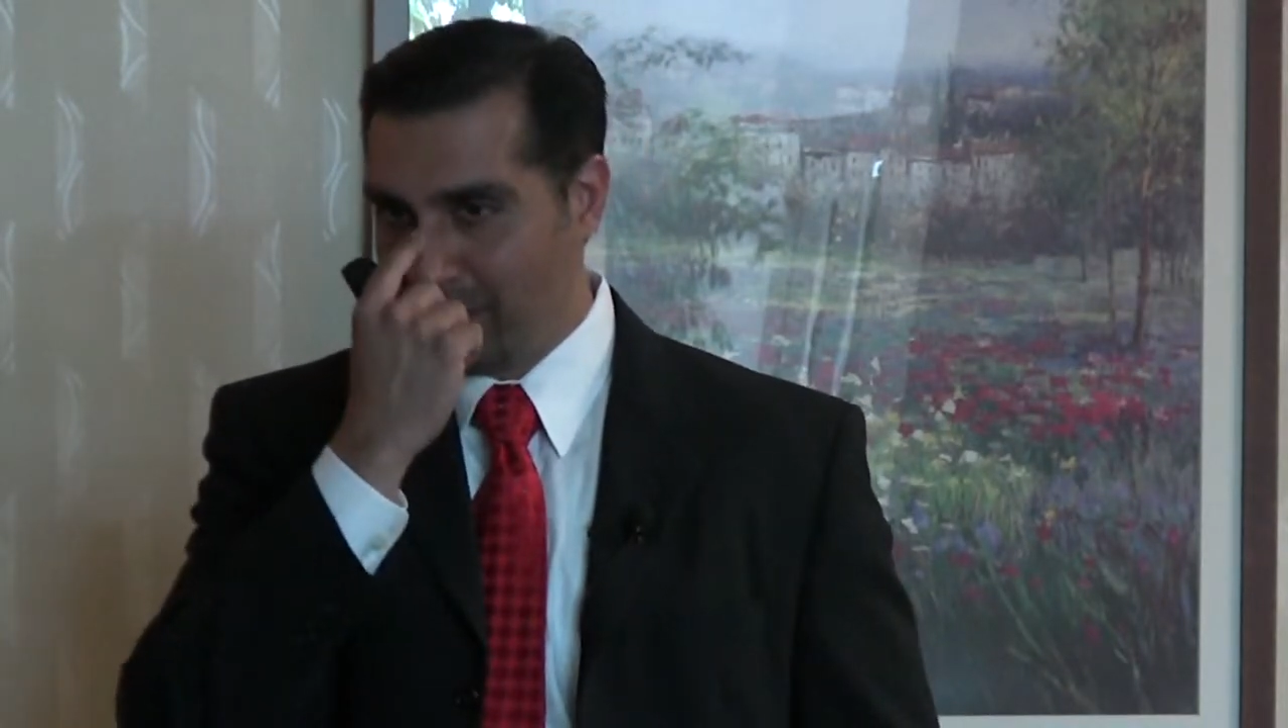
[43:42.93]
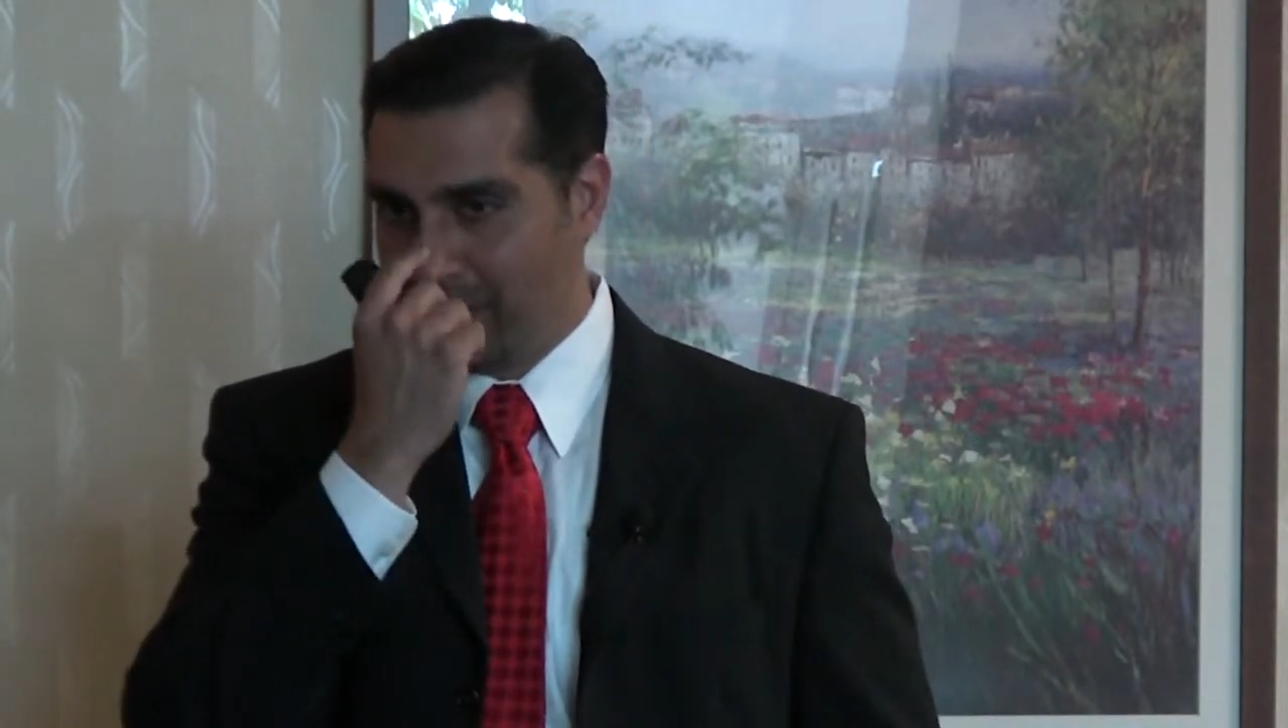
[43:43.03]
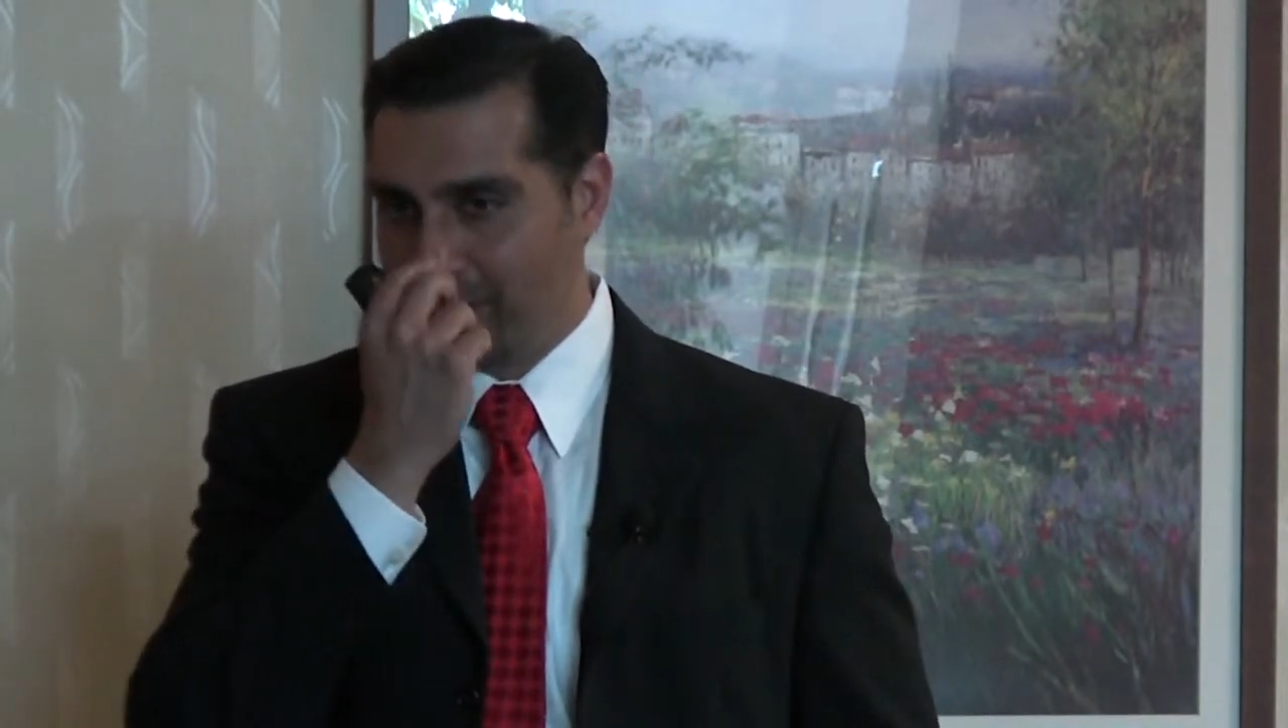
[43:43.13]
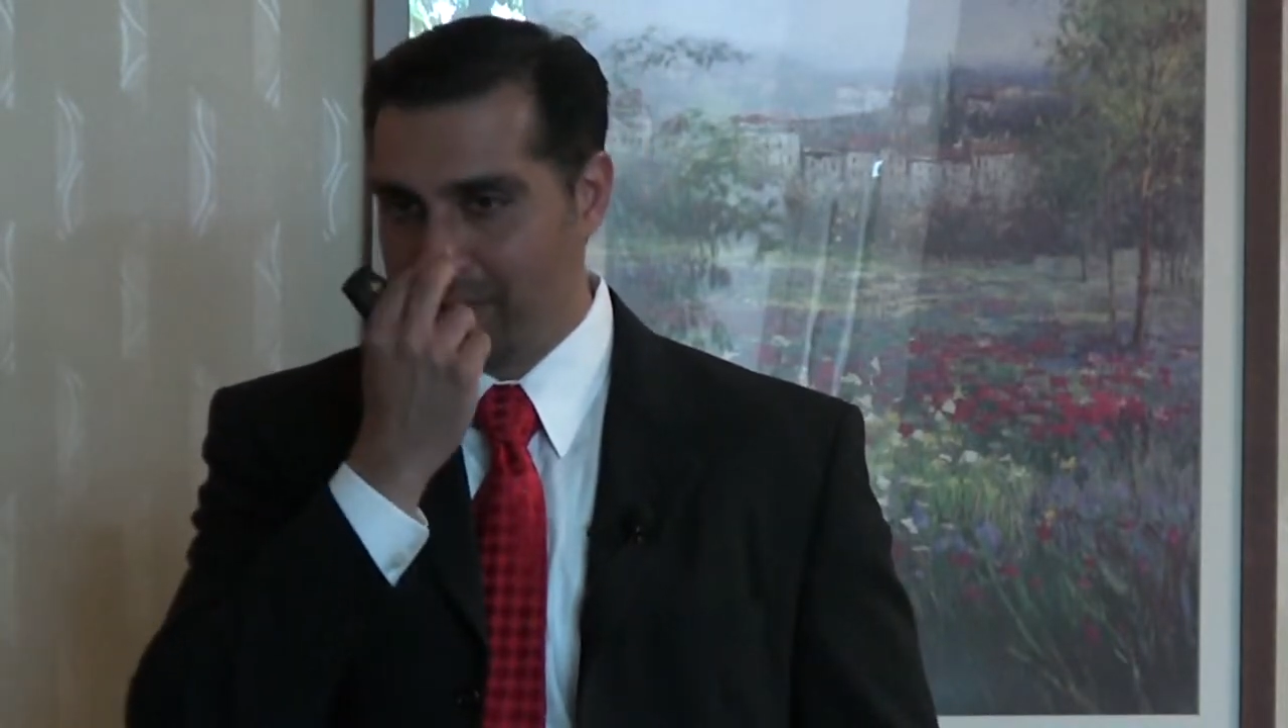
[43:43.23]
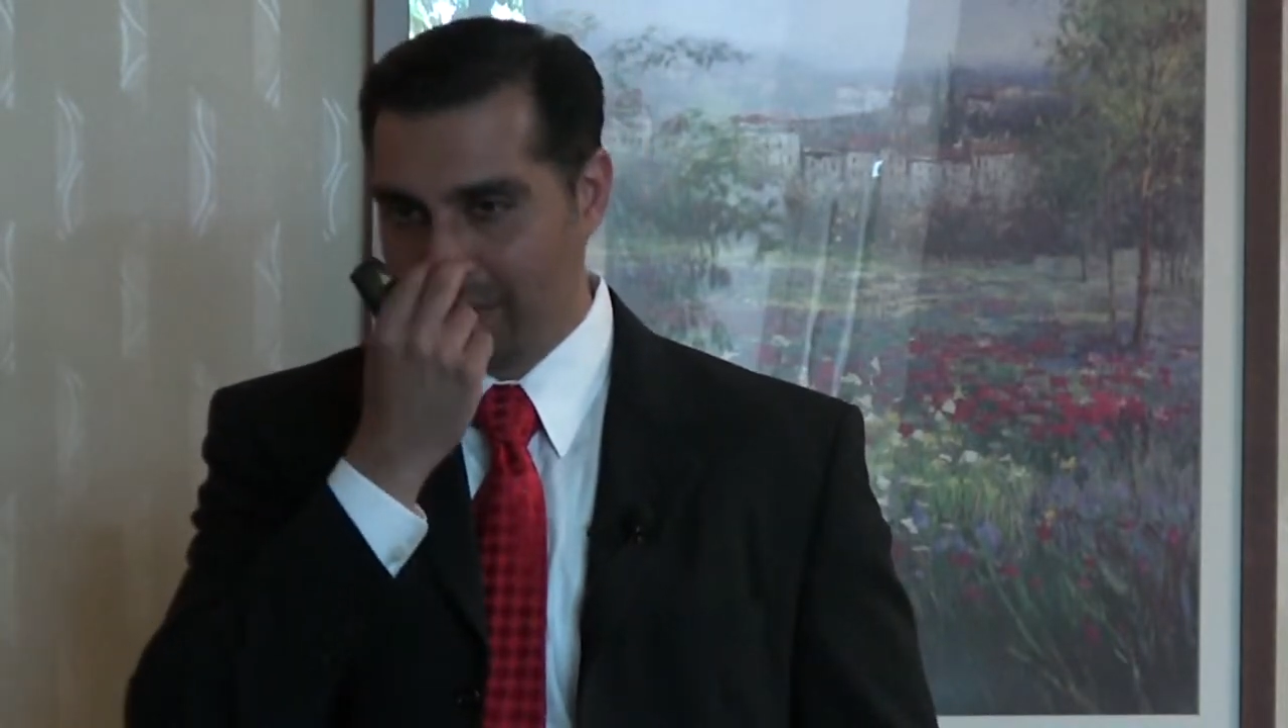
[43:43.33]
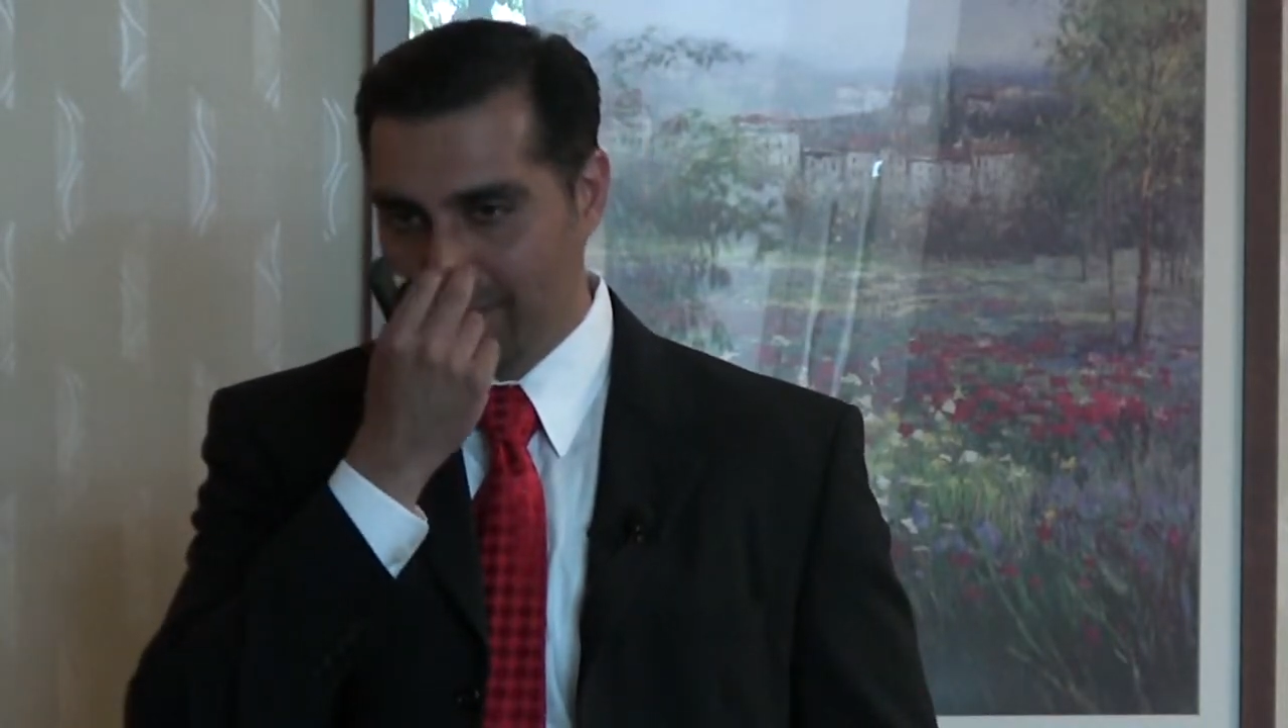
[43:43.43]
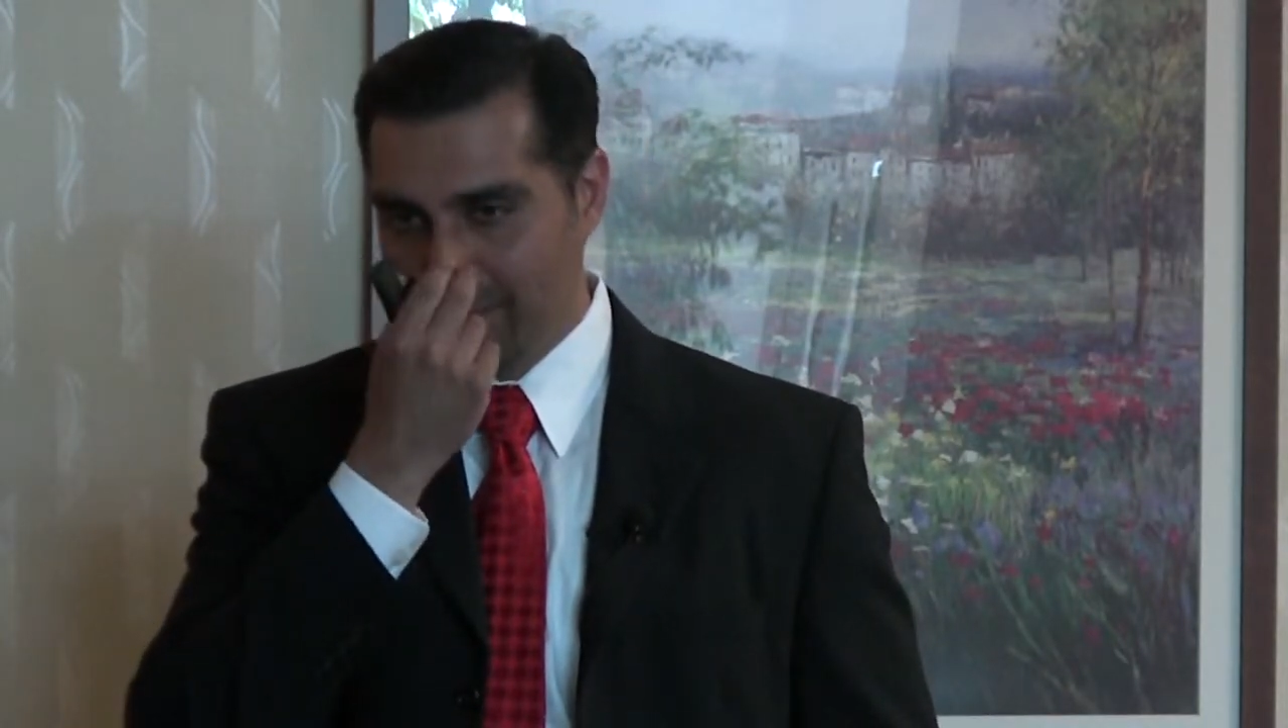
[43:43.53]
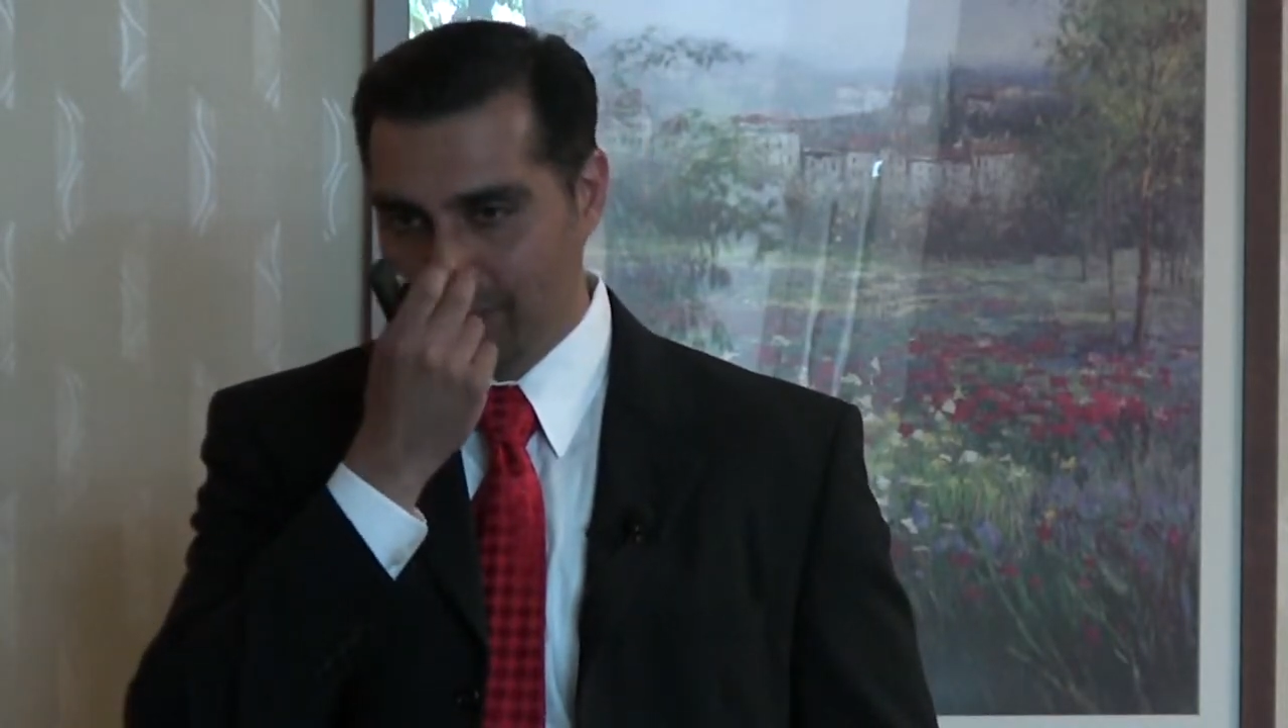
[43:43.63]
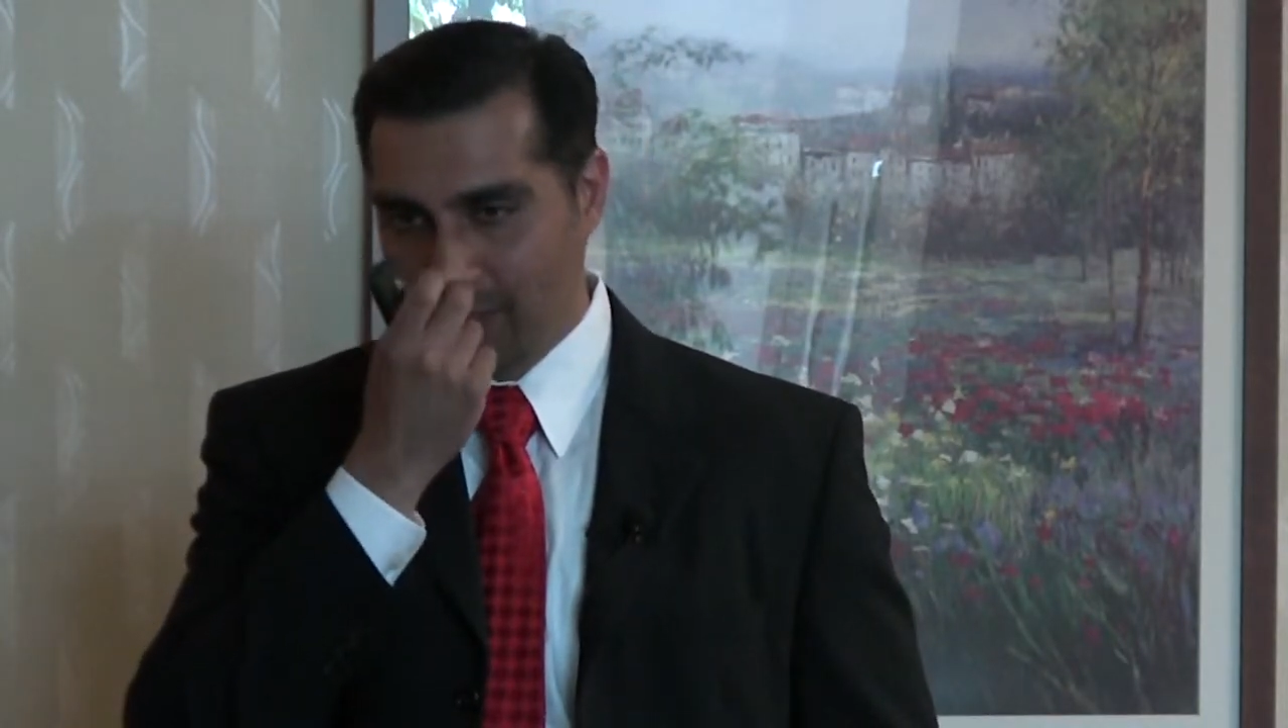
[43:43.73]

bump and